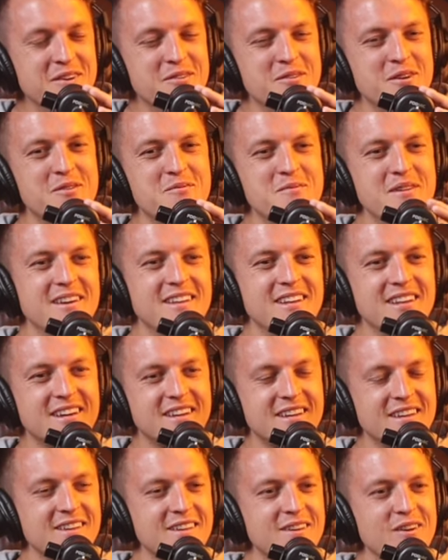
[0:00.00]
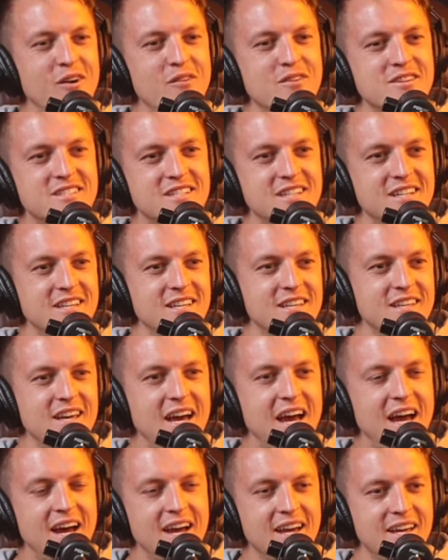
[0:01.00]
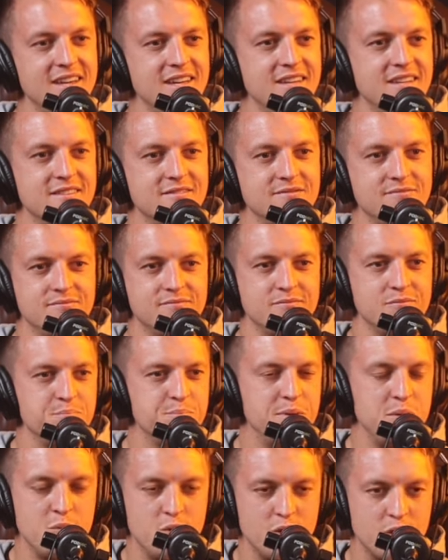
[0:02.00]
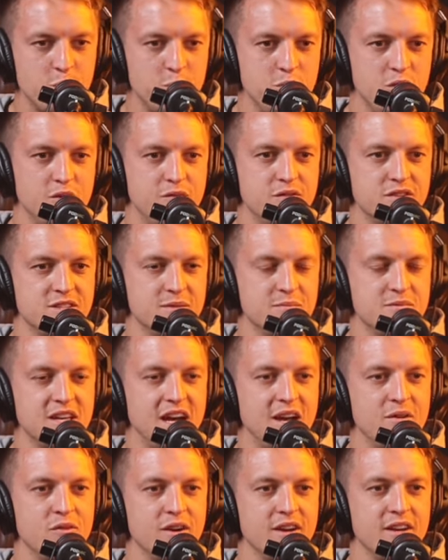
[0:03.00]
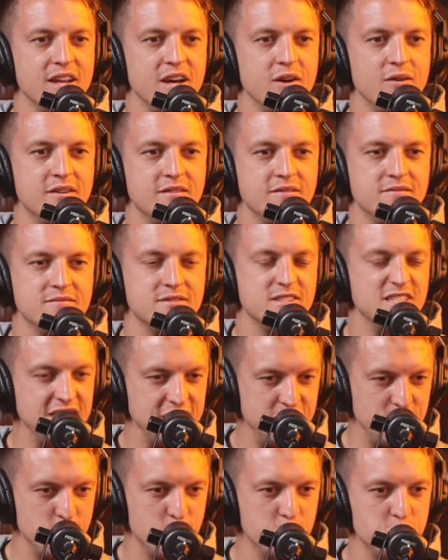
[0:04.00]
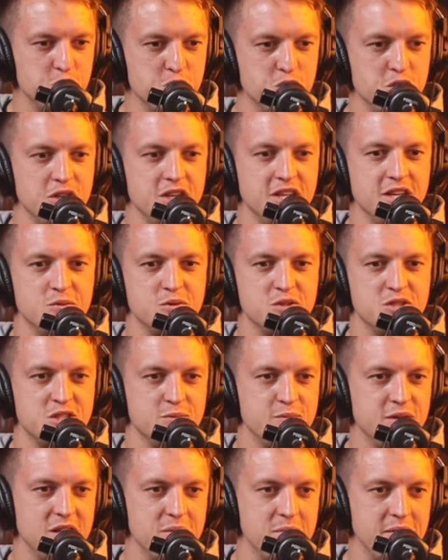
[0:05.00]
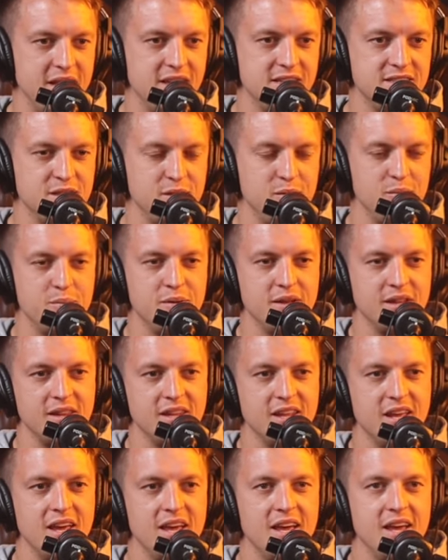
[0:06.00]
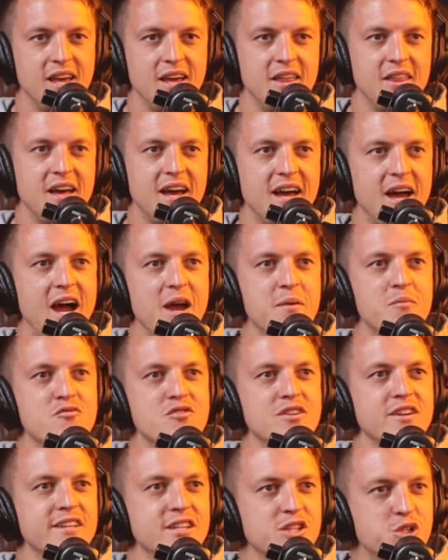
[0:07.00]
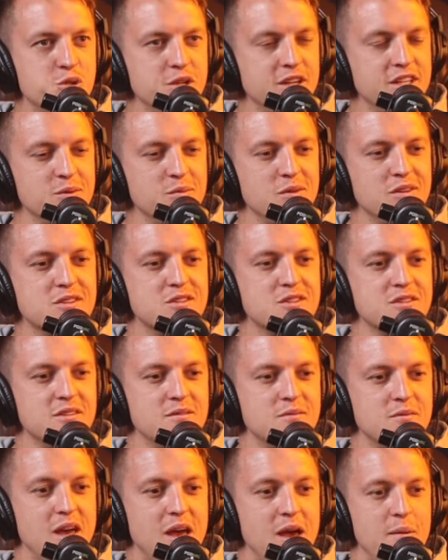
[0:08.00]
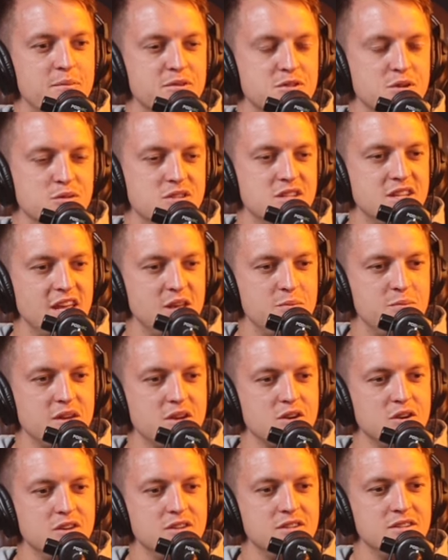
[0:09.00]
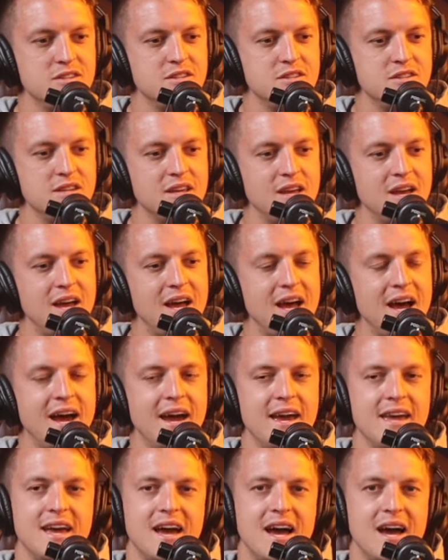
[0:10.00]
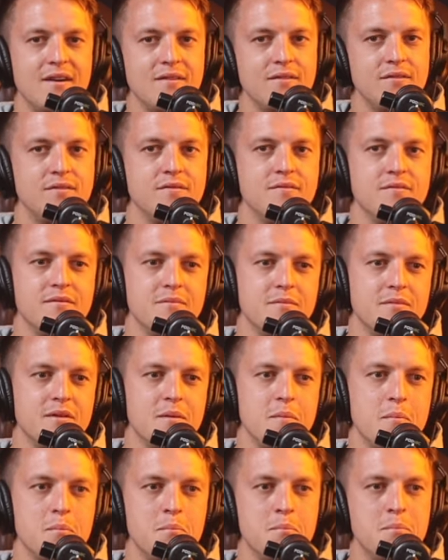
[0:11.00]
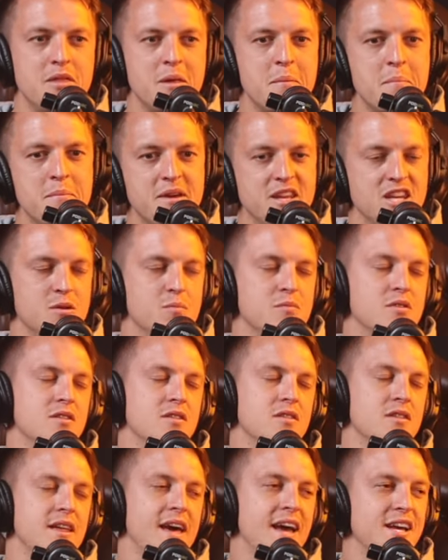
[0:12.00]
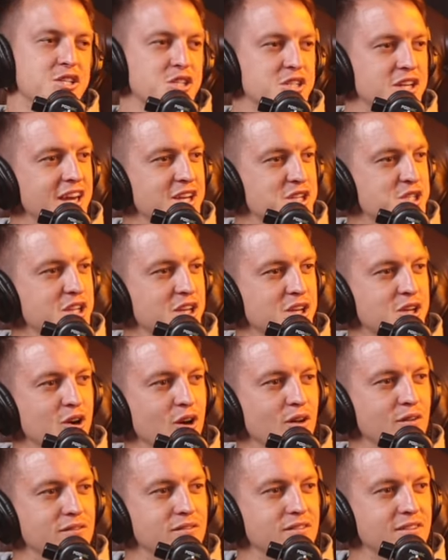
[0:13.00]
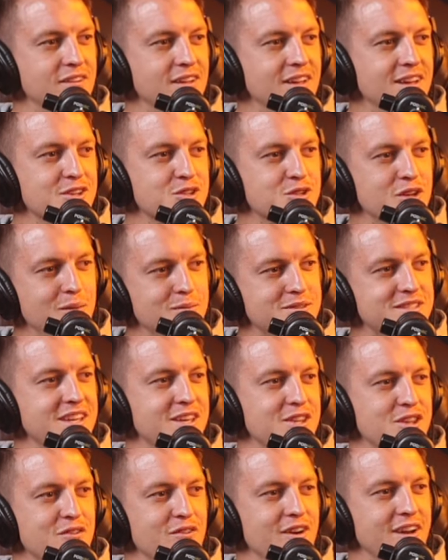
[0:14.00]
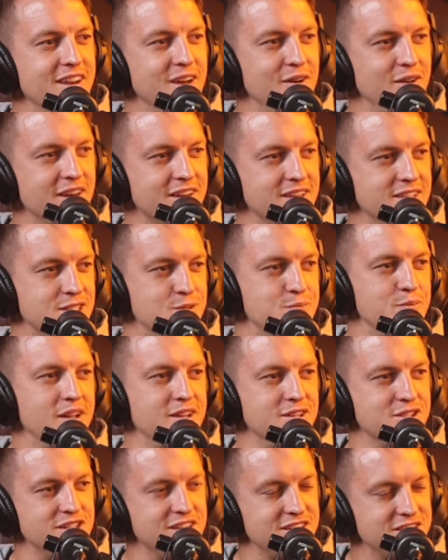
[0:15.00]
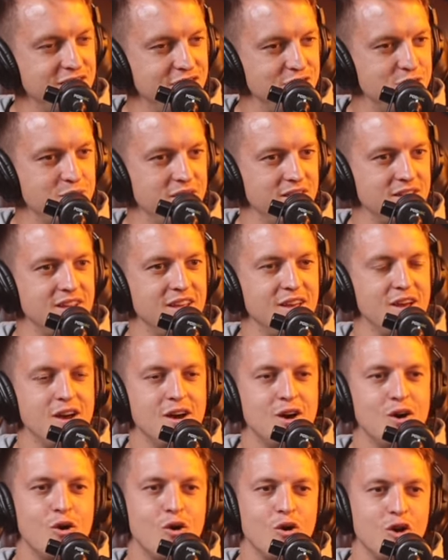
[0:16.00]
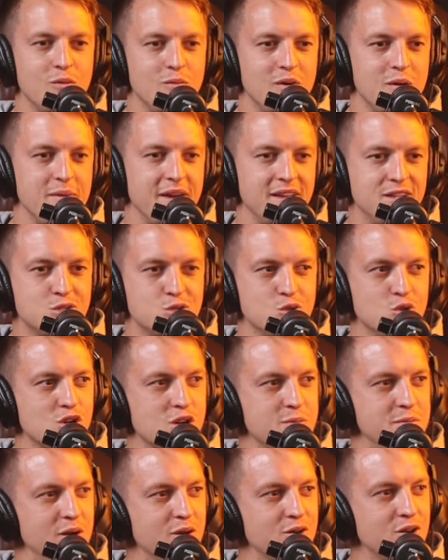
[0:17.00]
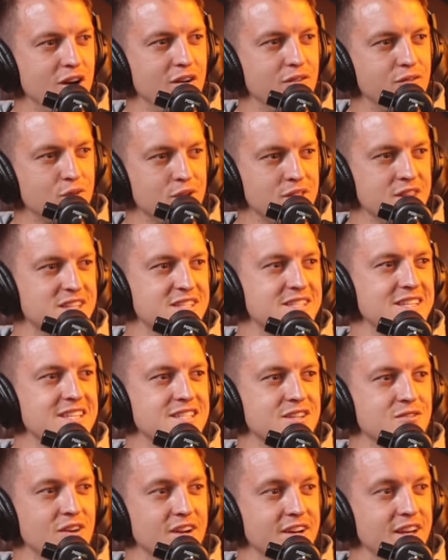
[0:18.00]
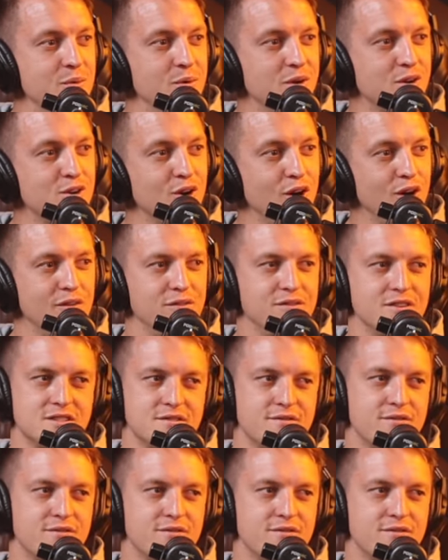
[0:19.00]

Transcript: Well, mate, look, obviously I have been working with you for some time right now and seeing your journey, which has been amazing. But I'm really intrigued about this episode today because I have the minimal education in golf. So I'm sitting here right now like a sponge, listening to it. All my mates talk about golf. We're in the season right now where golf is